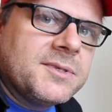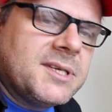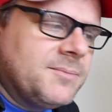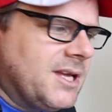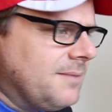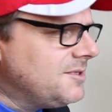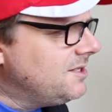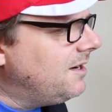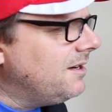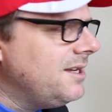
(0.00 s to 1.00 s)
Sometimes
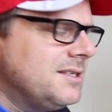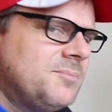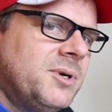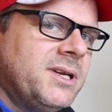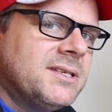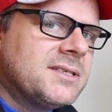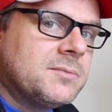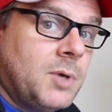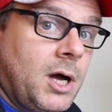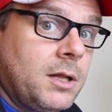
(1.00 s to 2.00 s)
donkeys put in
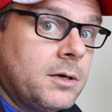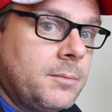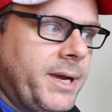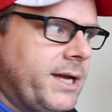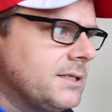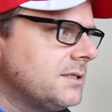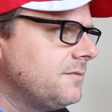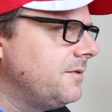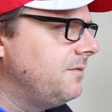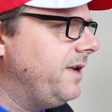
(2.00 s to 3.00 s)
smaller bets
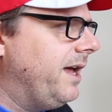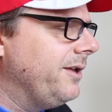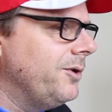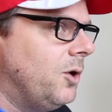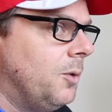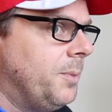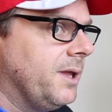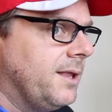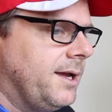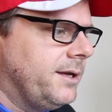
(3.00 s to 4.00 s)
for value,
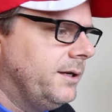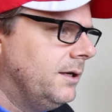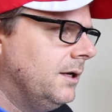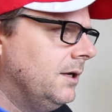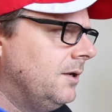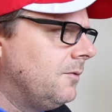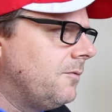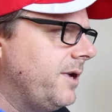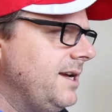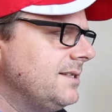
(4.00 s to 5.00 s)
hoping that you
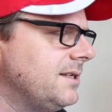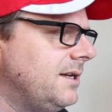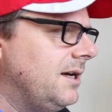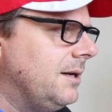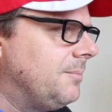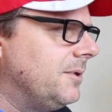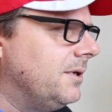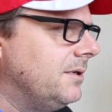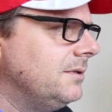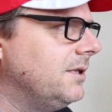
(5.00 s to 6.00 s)
raise it up,
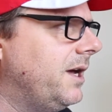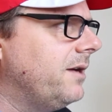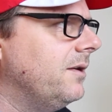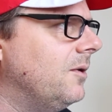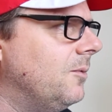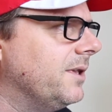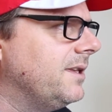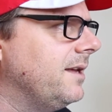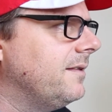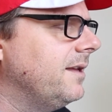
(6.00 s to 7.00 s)
or I don't know what
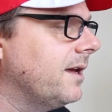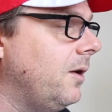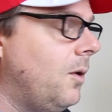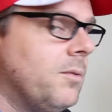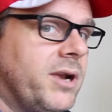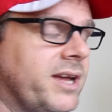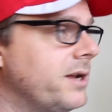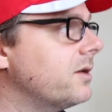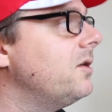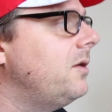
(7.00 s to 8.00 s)
they think. Oh, and I get
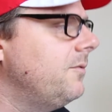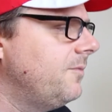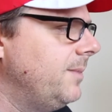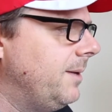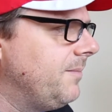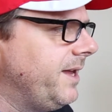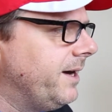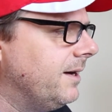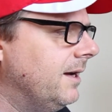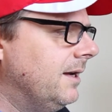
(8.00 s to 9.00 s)
a call from up
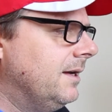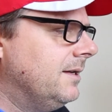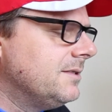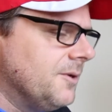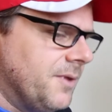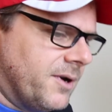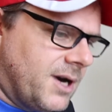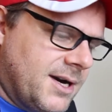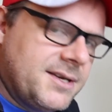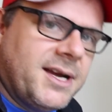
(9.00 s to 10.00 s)
there. So there
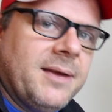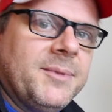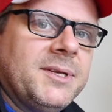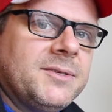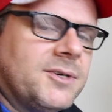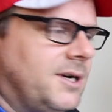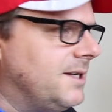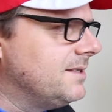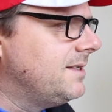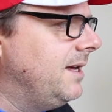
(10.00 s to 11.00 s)
are diamond
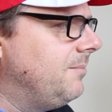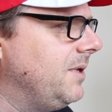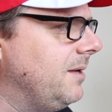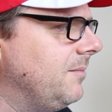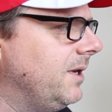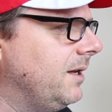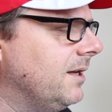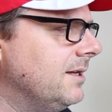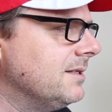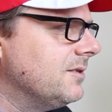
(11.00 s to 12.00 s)
draws that beat me.
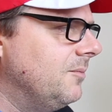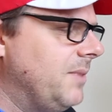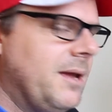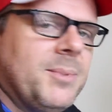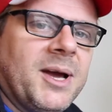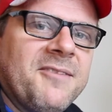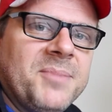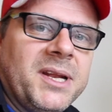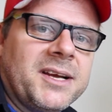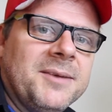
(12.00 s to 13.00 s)
So maybe I've
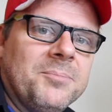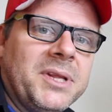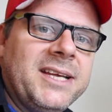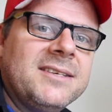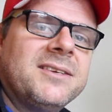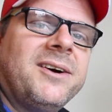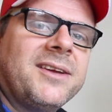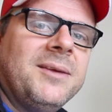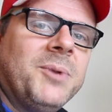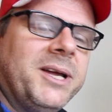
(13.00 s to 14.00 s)
been a complete
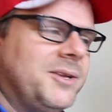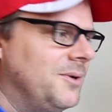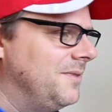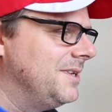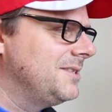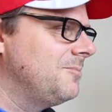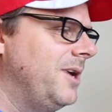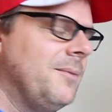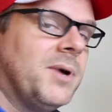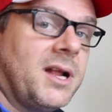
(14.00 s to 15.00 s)
donkey by doing this
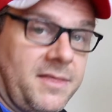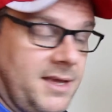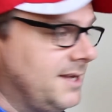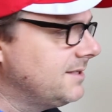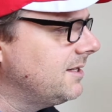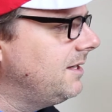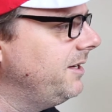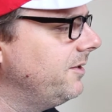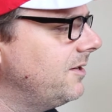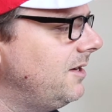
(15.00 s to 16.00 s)
way, but I think it's a
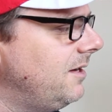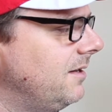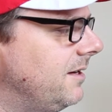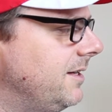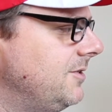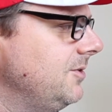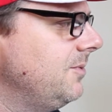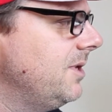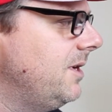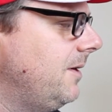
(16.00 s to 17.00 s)
clear call, and I do
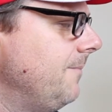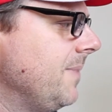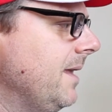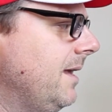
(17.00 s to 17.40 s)
call.